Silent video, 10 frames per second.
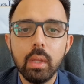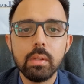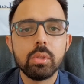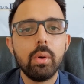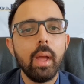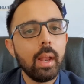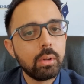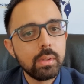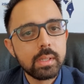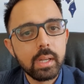So at
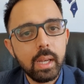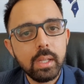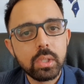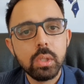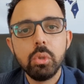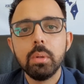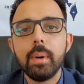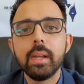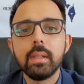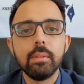conciliation, you
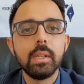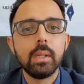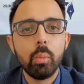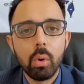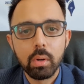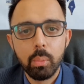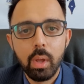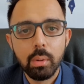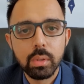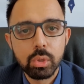might even walk
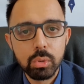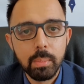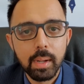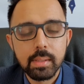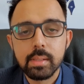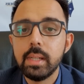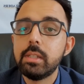away with 2 months.